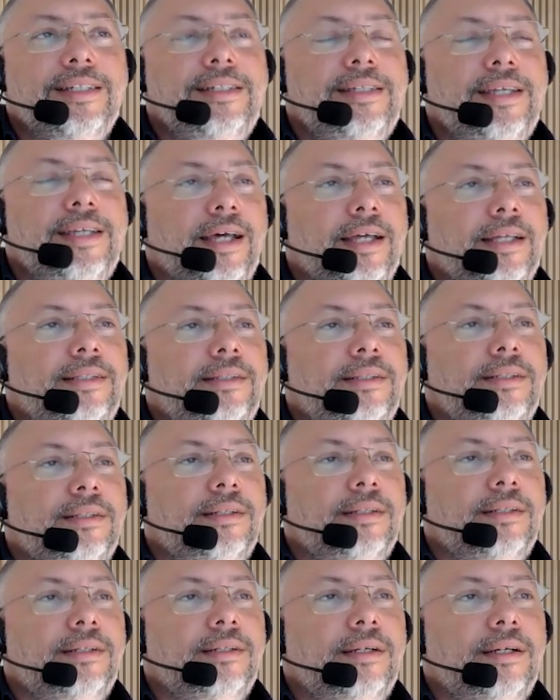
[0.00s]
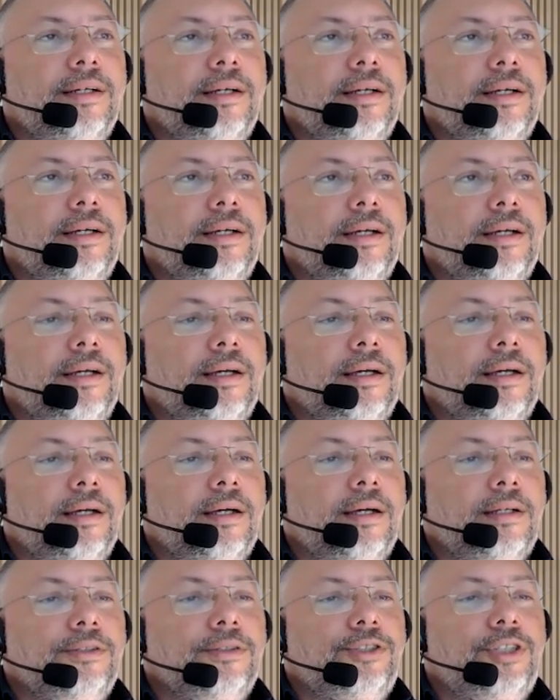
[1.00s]
said,
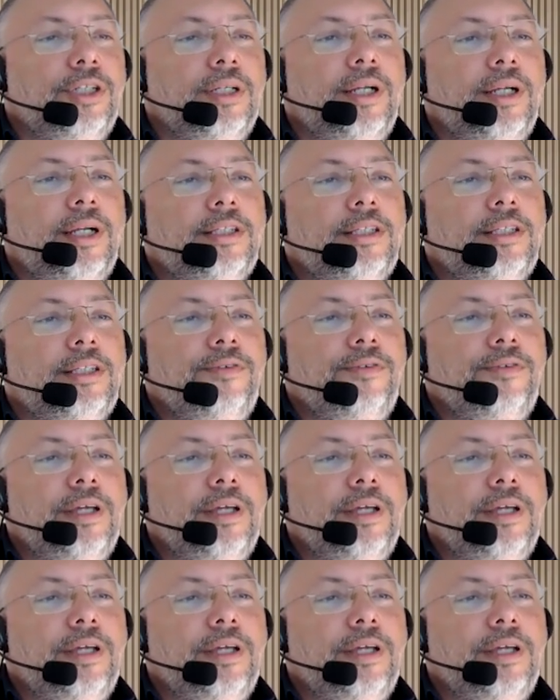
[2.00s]
generative